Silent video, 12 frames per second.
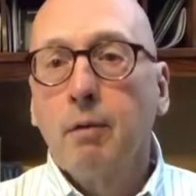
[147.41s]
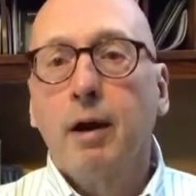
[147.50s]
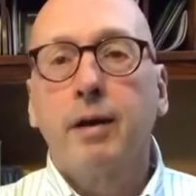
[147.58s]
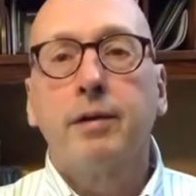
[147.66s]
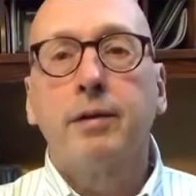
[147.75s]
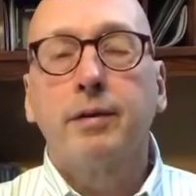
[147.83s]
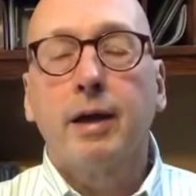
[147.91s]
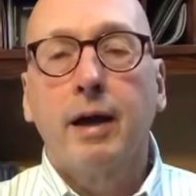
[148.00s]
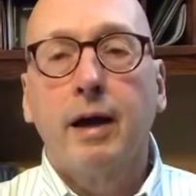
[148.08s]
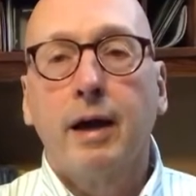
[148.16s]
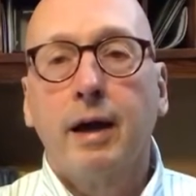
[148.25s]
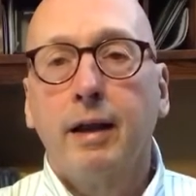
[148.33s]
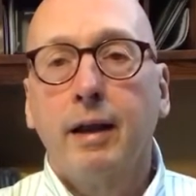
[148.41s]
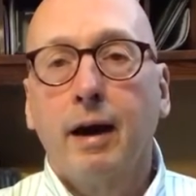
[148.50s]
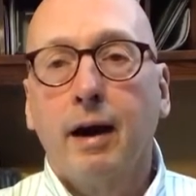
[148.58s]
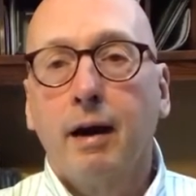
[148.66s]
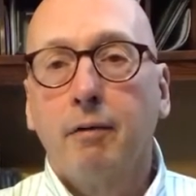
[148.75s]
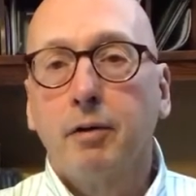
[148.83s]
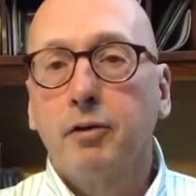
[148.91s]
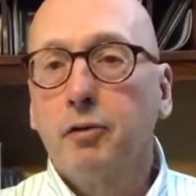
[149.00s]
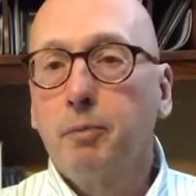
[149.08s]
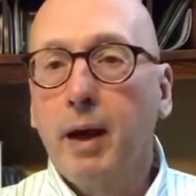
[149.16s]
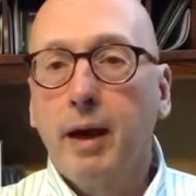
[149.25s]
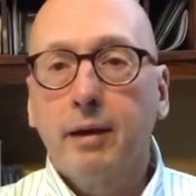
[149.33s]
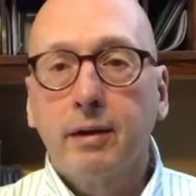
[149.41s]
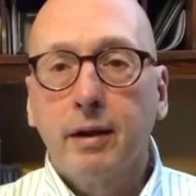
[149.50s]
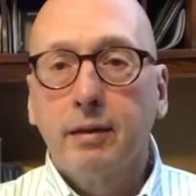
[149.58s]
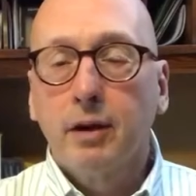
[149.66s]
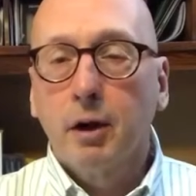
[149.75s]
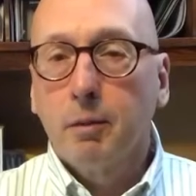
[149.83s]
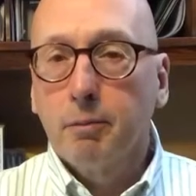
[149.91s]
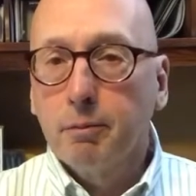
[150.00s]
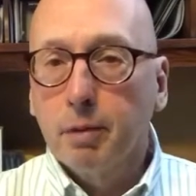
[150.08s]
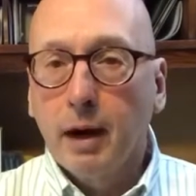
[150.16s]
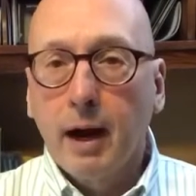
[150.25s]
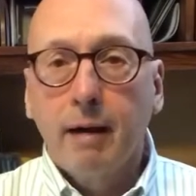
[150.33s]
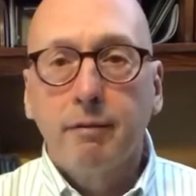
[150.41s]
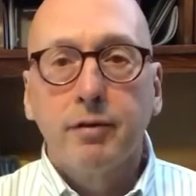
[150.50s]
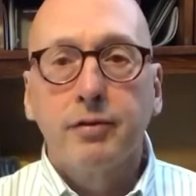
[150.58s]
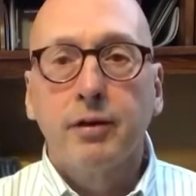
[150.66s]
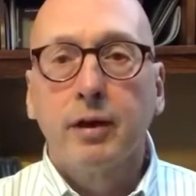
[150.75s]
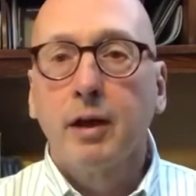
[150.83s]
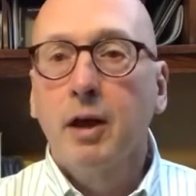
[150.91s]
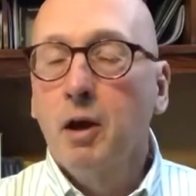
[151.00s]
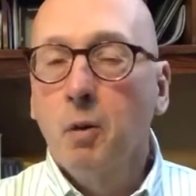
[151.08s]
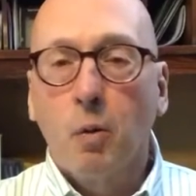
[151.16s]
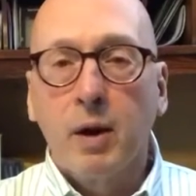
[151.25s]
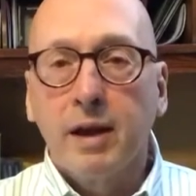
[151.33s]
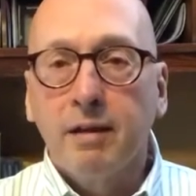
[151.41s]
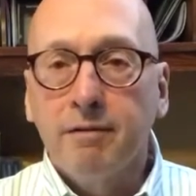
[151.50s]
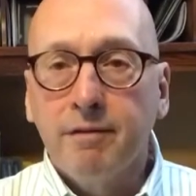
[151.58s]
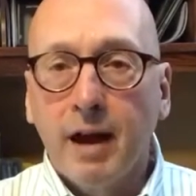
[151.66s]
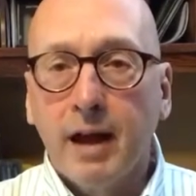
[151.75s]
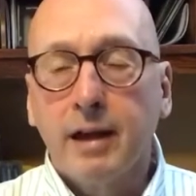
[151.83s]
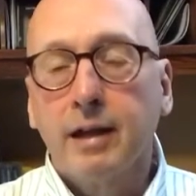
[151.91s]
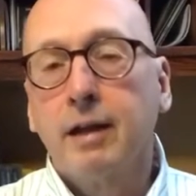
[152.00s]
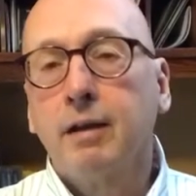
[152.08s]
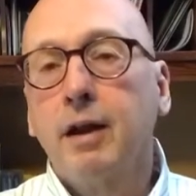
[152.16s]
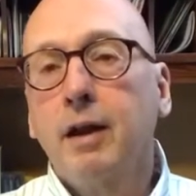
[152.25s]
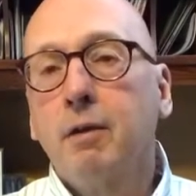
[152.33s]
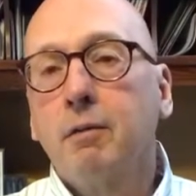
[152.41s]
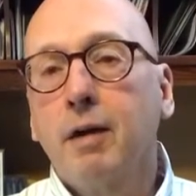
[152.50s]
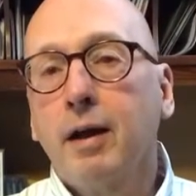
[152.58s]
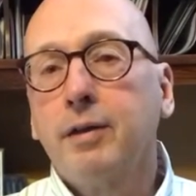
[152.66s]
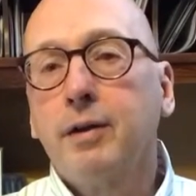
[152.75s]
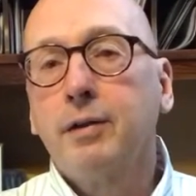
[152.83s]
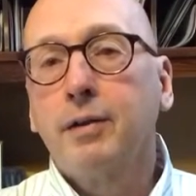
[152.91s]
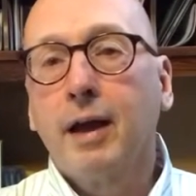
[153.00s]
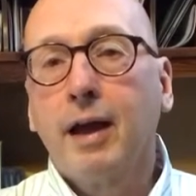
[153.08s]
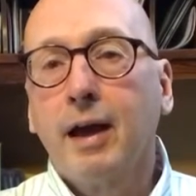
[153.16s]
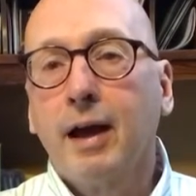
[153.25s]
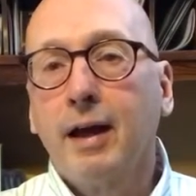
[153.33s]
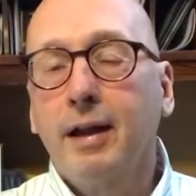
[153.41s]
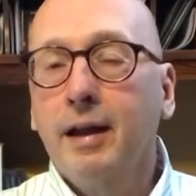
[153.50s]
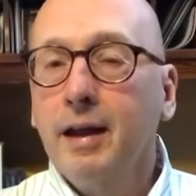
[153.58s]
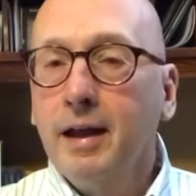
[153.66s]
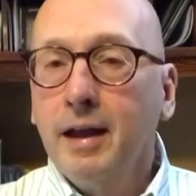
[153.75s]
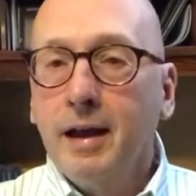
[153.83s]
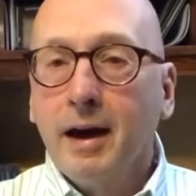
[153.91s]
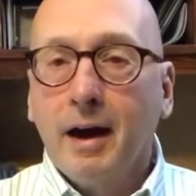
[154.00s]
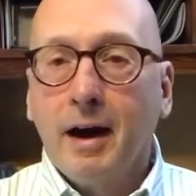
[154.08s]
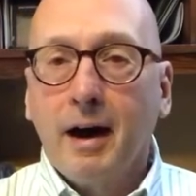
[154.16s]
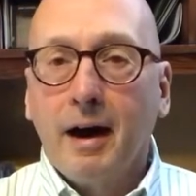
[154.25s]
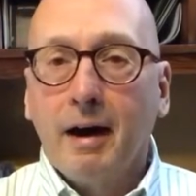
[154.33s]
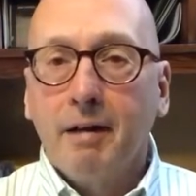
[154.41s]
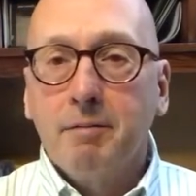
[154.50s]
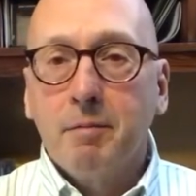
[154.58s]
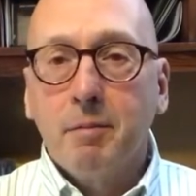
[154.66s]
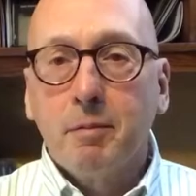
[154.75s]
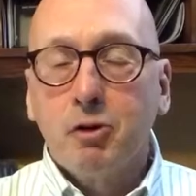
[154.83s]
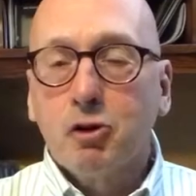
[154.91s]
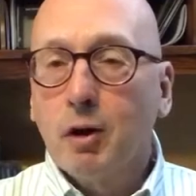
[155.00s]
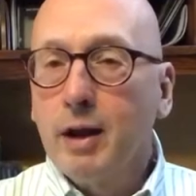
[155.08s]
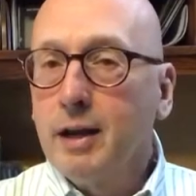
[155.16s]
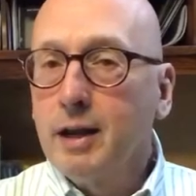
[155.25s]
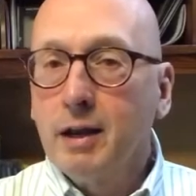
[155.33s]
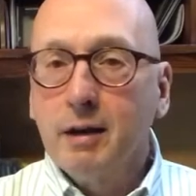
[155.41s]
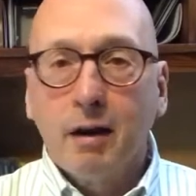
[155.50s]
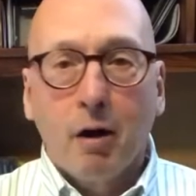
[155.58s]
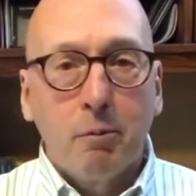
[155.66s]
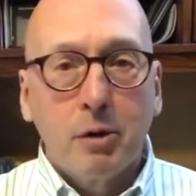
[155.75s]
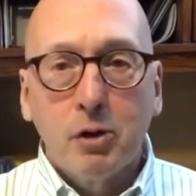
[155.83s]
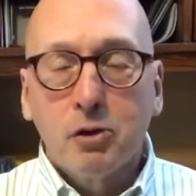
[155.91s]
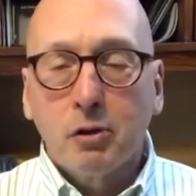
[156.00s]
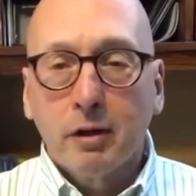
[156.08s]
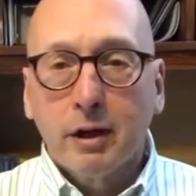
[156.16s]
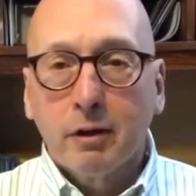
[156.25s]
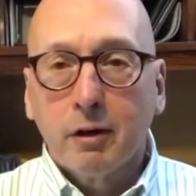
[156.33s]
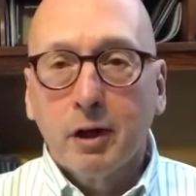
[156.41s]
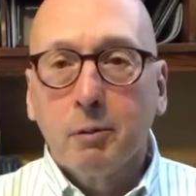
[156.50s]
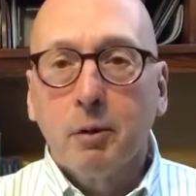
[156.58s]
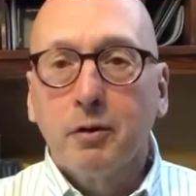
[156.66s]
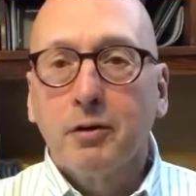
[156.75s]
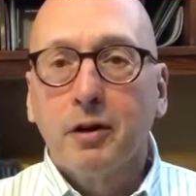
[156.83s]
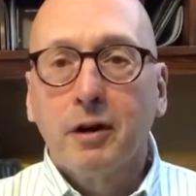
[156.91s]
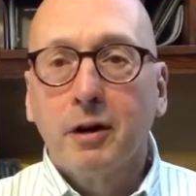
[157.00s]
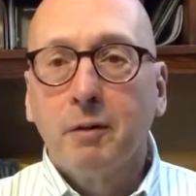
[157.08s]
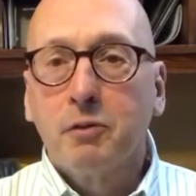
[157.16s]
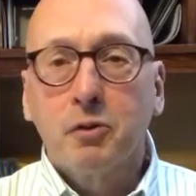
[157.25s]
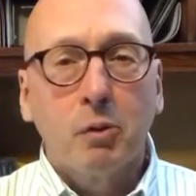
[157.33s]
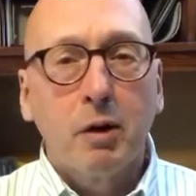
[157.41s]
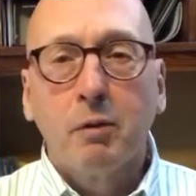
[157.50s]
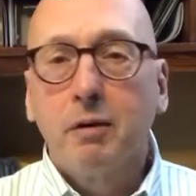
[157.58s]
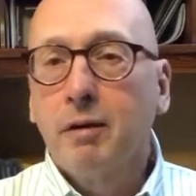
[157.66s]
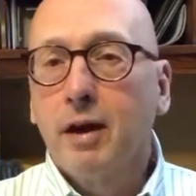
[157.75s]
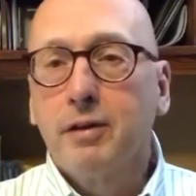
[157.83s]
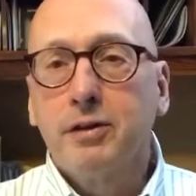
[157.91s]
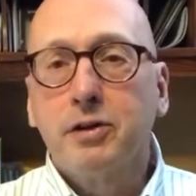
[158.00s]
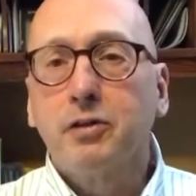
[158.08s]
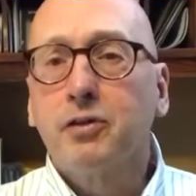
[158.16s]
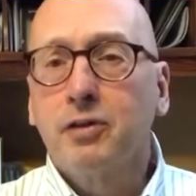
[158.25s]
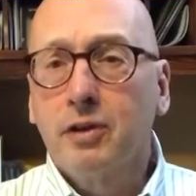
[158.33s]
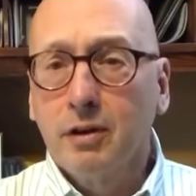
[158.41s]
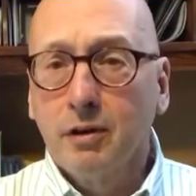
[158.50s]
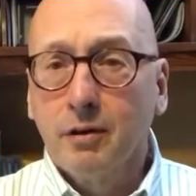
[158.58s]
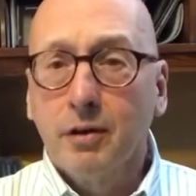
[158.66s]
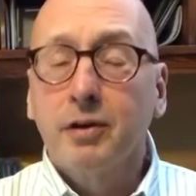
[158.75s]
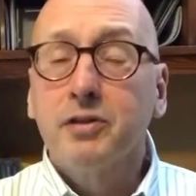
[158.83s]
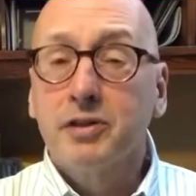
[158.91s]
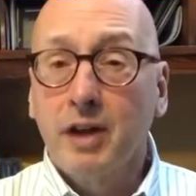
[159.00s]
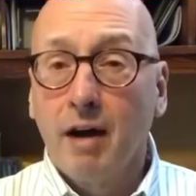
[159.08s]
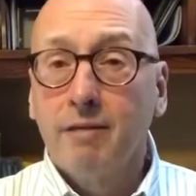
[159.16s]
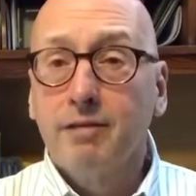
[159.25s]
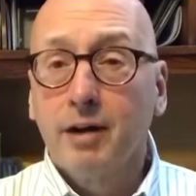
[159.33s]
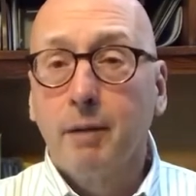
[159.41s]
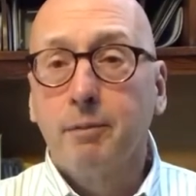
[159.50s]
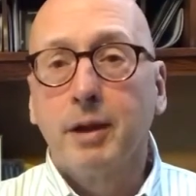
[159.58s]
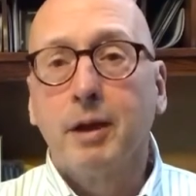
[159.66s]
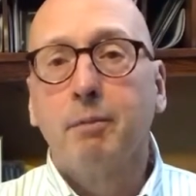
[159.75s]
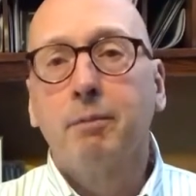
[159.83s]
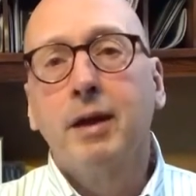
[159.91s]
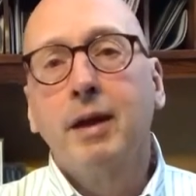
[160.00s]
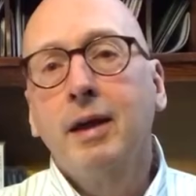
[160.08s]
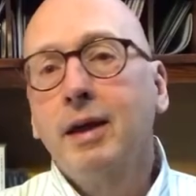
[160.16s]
Rather than respecting their privacy, we invade it. Rather than trading on mutually agreeable terms, we would rather just steal their stuff from them.